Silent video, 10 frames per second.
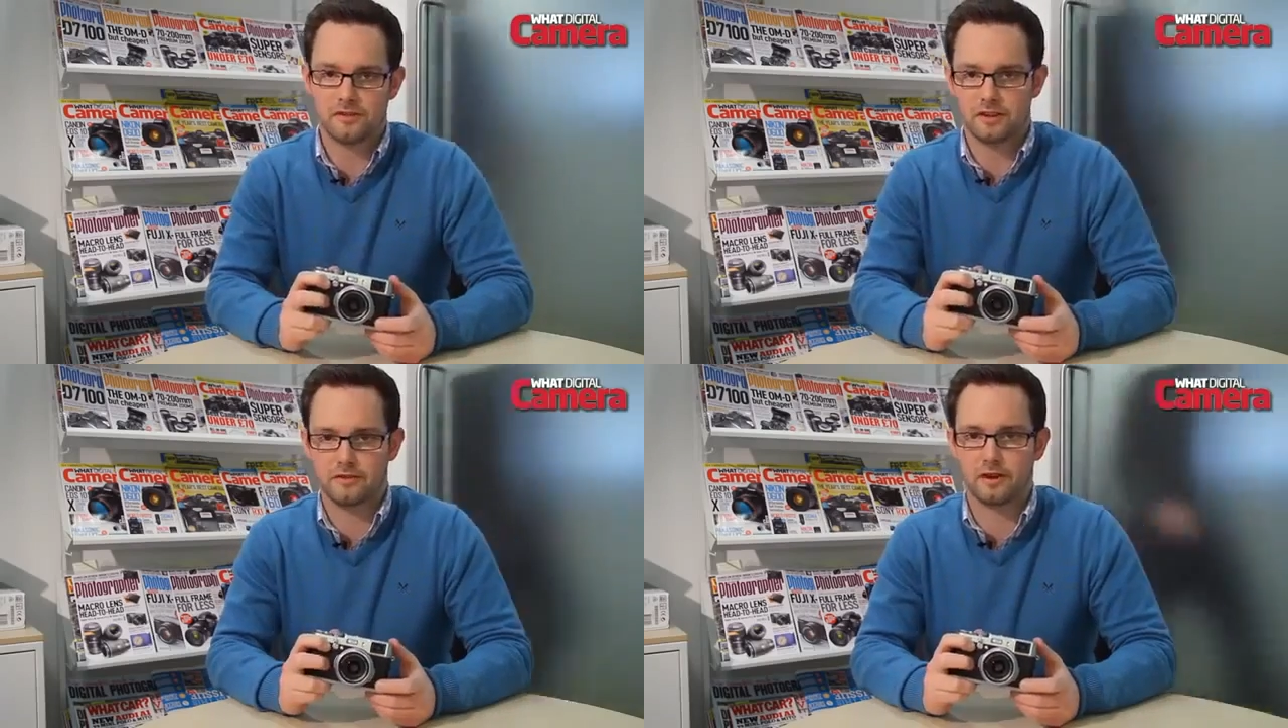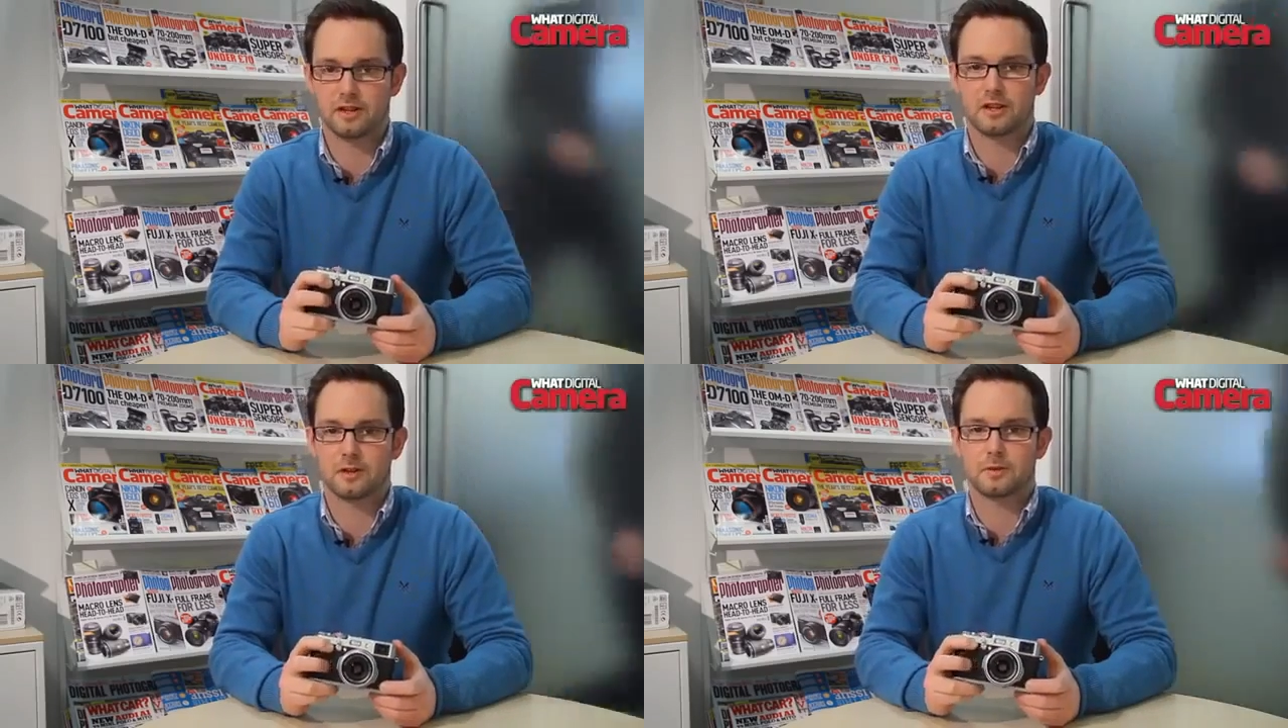
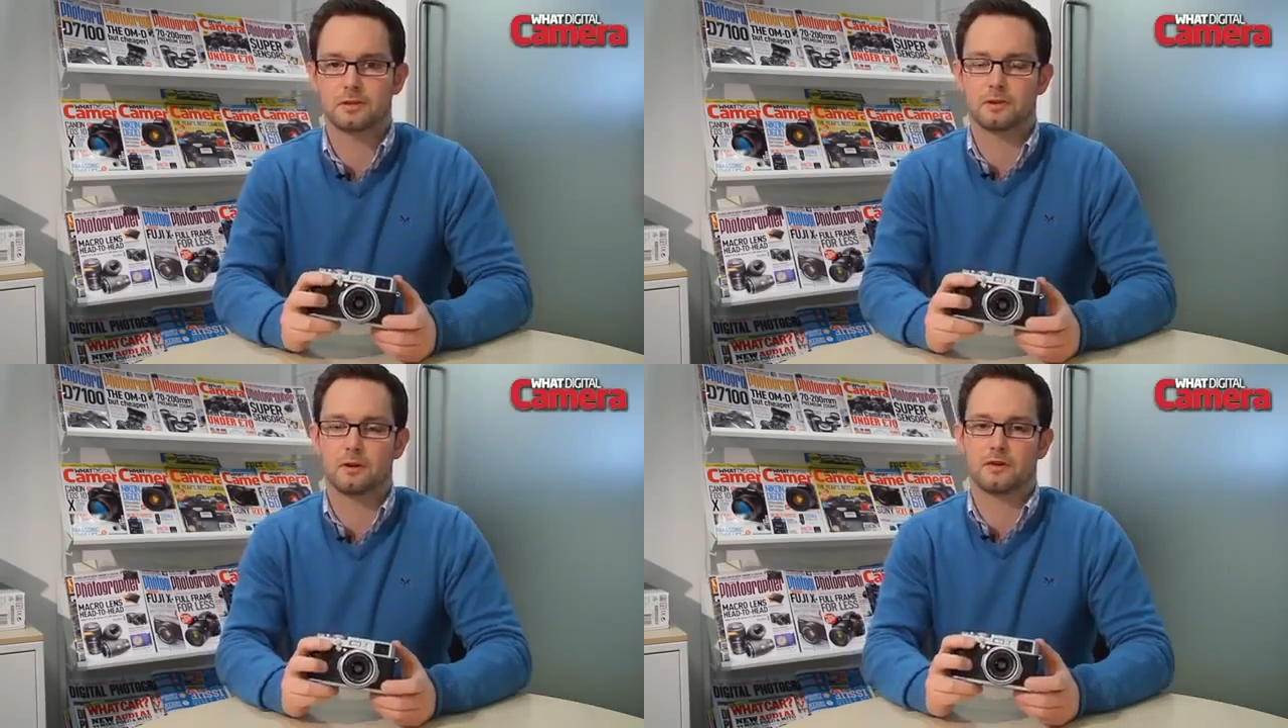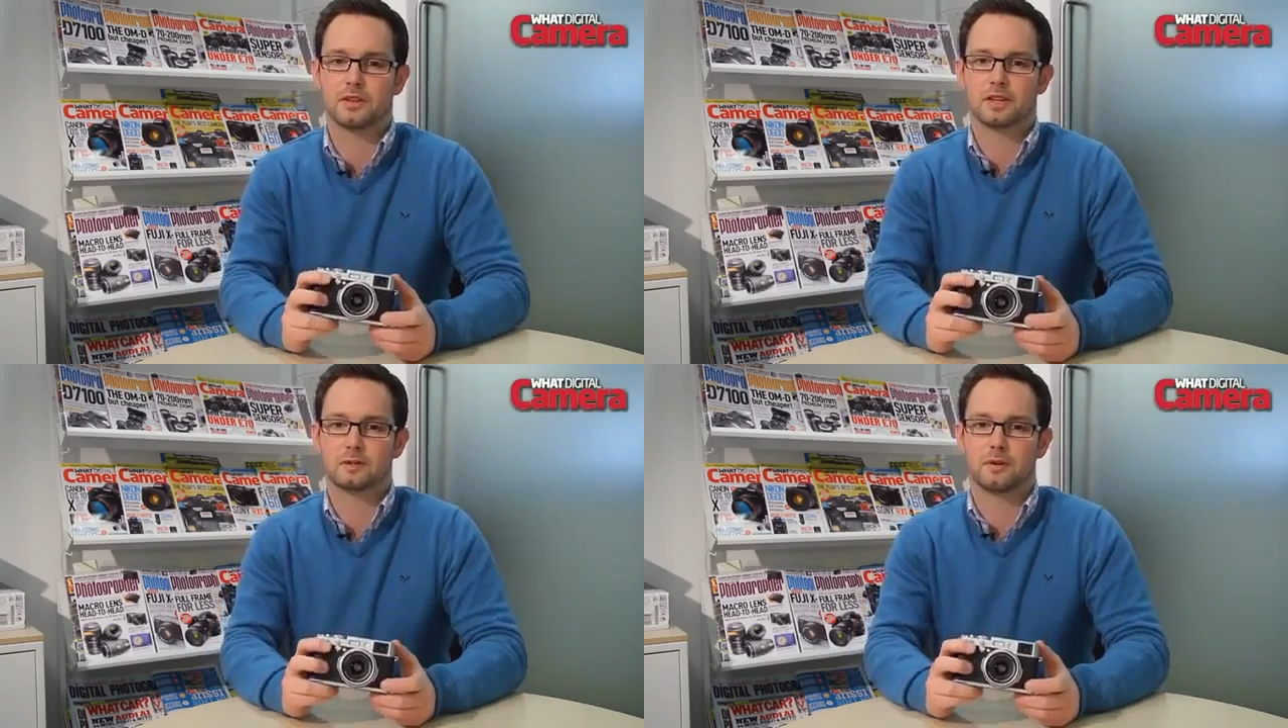viewfinder that we saw on
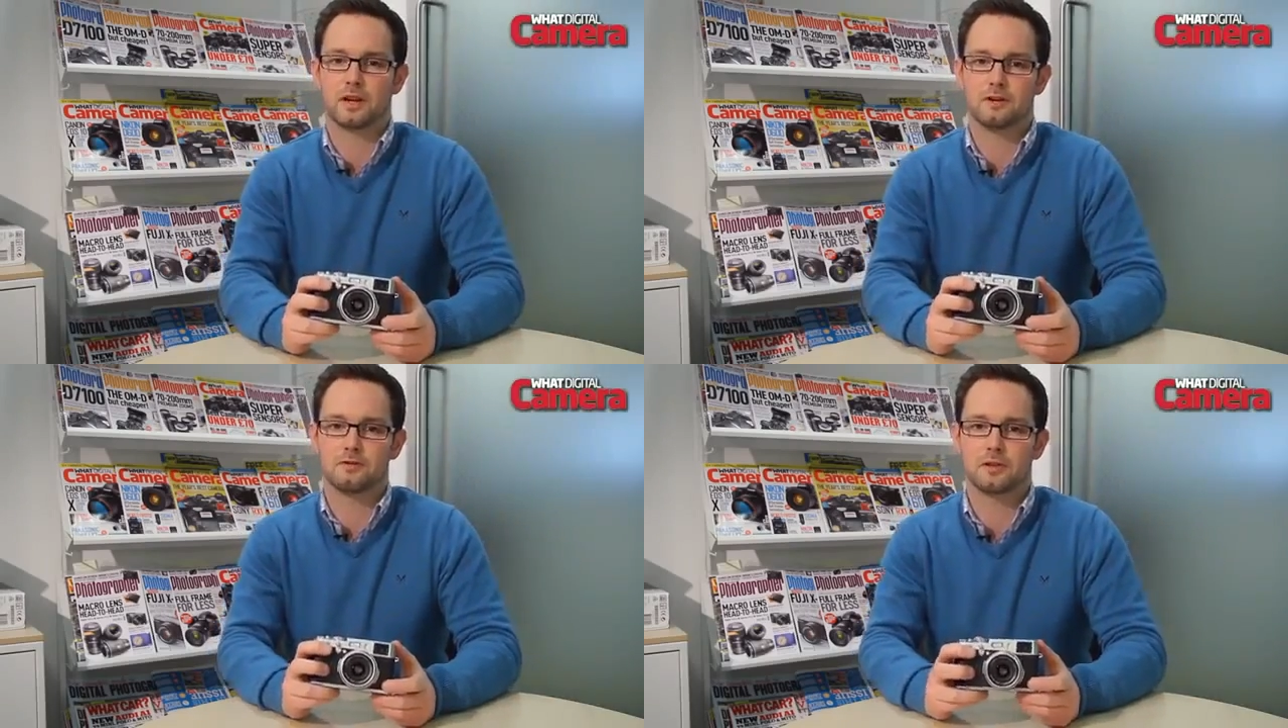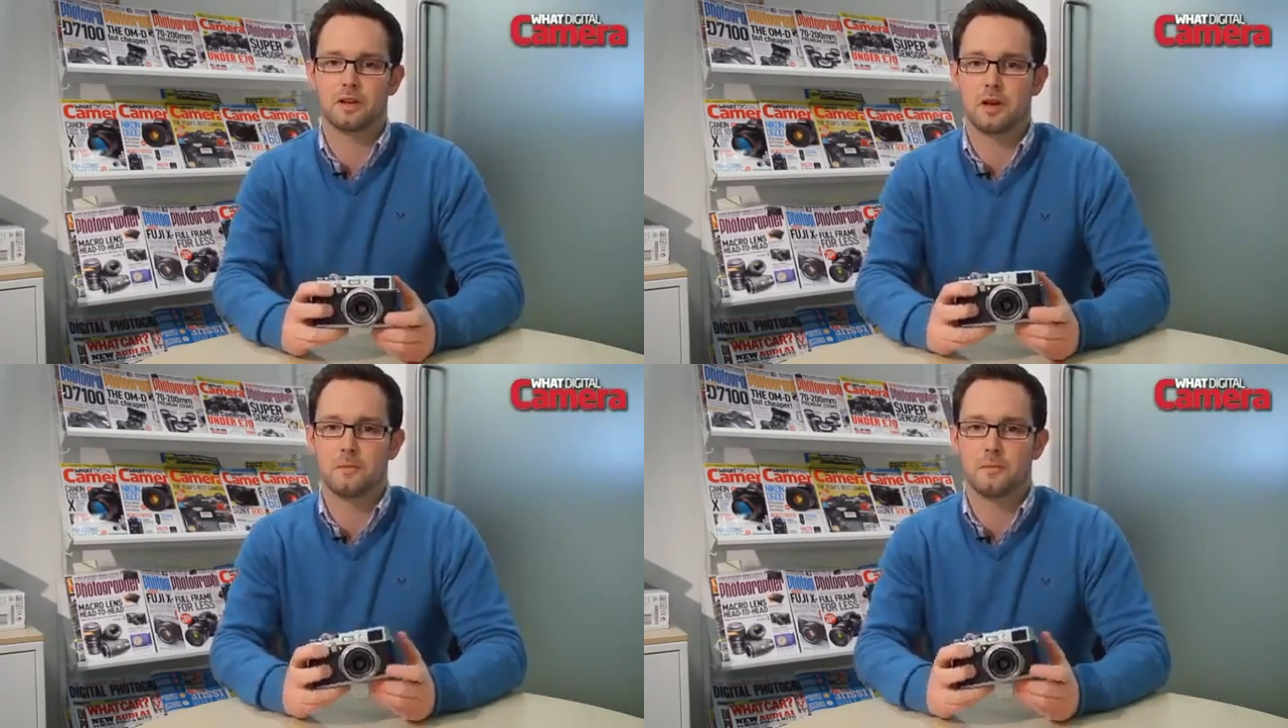the X100,